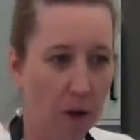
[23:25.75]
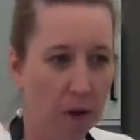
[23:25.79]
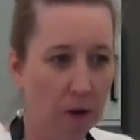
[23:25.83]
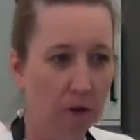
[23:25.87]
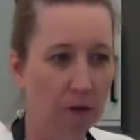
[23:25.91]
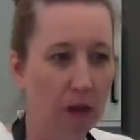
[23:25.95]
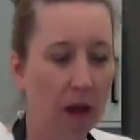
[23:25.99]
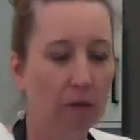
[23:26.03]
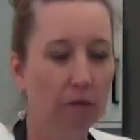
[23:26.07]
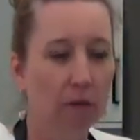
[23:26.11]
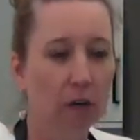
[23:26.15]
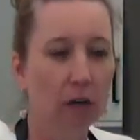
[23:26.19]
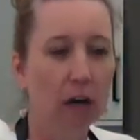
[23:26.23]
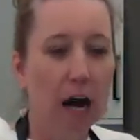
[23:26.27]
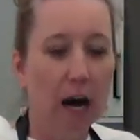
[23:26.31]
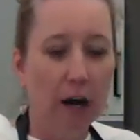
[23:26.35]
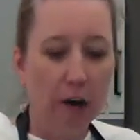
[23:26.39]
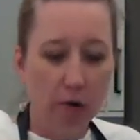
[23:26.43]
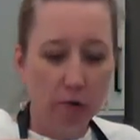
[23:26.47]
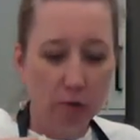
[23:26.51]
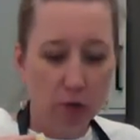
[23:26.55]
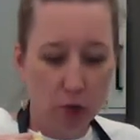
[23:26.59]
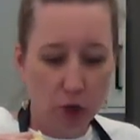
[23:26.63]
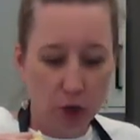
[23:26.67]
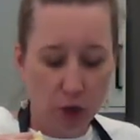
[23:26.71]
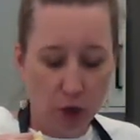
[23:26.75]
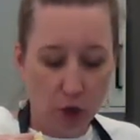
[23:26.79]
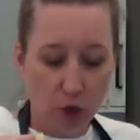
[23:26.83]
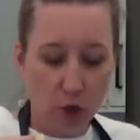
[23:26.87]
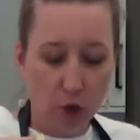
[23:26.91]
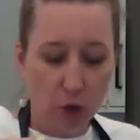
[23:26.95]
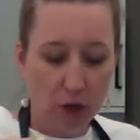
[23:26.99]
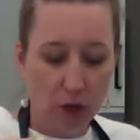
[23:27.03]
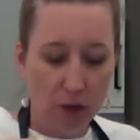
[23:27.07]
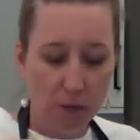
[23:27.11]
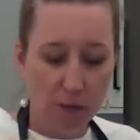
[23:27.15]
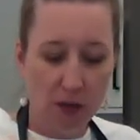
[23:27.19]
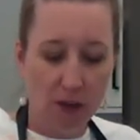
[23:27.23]
The avocado is good and
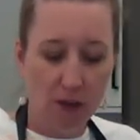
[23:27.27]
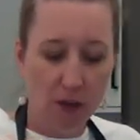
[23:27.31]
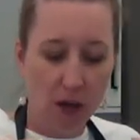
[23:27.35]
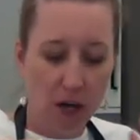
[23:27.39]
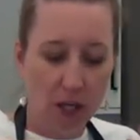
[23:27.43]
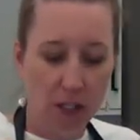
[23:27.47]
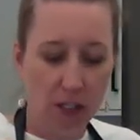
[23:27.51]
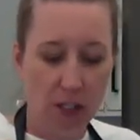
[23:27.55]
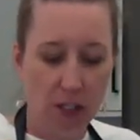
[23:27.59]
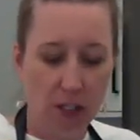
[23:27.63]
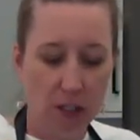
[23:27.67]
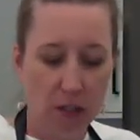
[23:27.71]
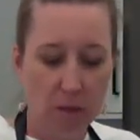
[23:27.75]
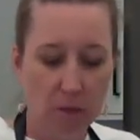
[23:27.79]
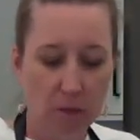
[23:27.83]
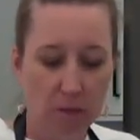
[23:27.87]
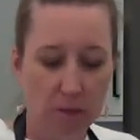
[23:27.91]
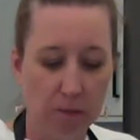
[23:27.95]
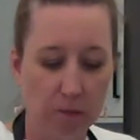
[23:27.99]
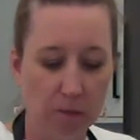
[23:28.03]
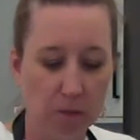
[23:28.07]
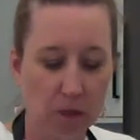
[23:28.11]
creamy. The onion